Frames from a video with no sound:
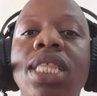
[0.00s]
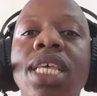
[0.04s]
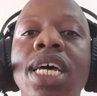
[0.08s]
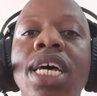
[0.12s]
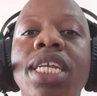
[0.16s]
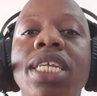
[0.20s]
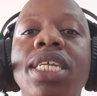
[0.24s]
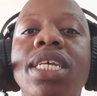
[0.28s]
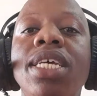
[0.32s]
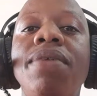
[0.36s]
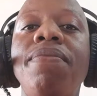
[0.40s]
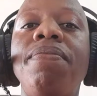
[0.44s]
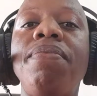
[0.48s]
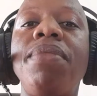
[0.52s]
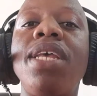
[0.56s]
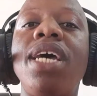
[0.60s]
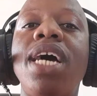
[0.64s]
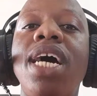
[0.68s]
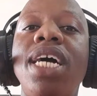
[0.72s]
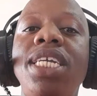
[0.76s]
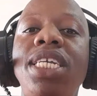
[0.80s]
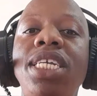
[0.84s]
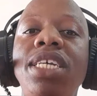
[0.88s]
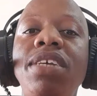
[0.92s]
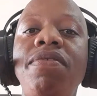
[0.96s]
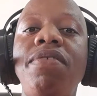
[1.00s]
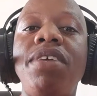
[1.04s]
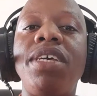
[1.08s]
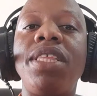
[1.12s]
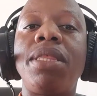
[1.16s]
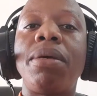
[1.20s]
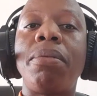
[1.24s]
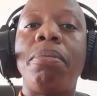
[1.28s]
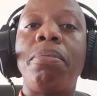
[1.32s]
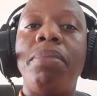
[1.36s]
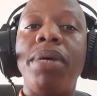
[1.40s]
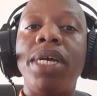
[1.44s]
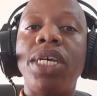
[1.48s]
that achieving the
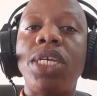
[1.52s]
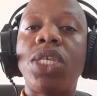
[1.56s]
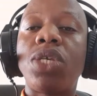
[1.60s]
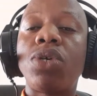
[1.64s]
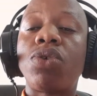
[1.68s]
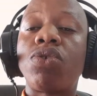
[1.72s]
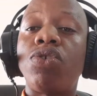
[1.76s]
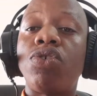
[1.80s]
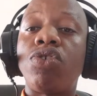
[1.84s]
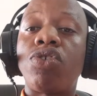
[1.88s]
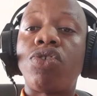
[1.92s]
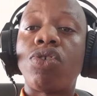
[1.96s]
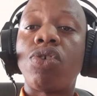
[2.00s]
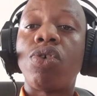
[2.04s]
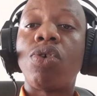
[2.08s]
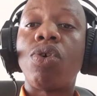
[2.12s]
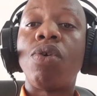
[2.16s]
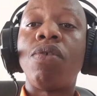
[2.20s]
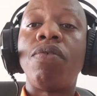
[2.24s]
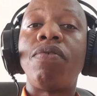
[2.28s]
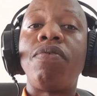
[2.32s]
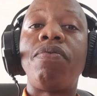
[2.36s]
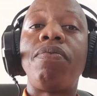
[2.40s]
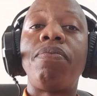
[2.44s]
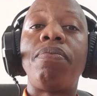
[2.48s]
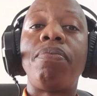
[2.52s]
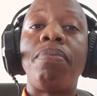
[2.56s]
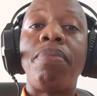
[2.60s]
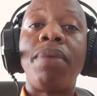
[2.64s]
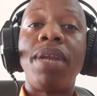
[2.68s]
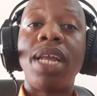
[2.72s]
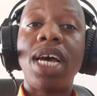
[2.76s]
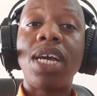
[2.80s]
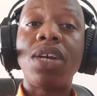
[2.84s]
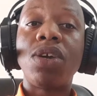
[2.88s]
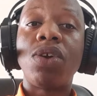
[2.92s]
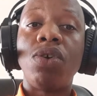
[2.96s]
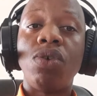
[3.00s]
best control of
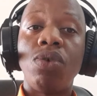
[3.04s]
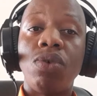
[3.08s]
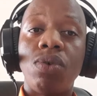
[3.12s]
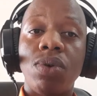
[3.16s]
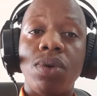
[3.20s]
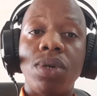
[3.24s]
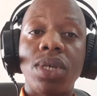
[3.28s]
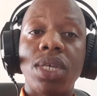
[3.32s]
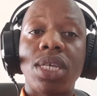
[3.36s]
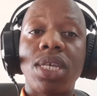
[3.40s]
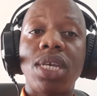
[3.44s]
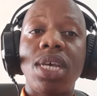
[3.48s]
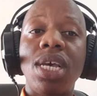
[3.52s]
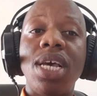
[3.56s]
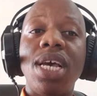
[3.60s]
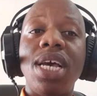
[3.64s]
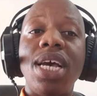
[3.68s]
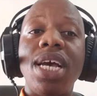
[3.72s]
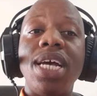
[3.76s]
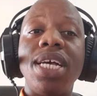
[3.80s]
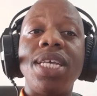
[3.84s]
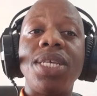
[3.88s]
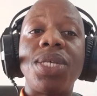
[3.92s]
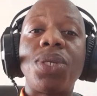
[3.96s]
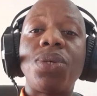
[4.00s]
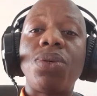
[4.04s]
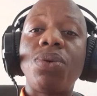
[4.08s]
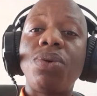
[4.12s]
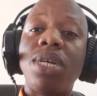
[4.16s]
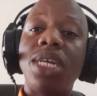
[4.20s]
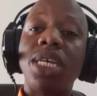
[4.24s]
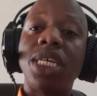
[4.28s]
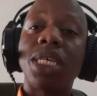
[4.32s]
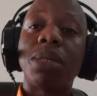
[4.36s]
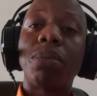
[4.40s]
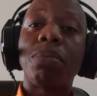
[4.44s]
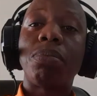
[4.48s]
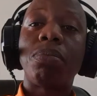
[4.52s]
blood glucose as soon
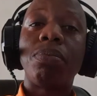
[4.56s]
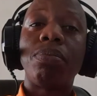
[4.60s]
as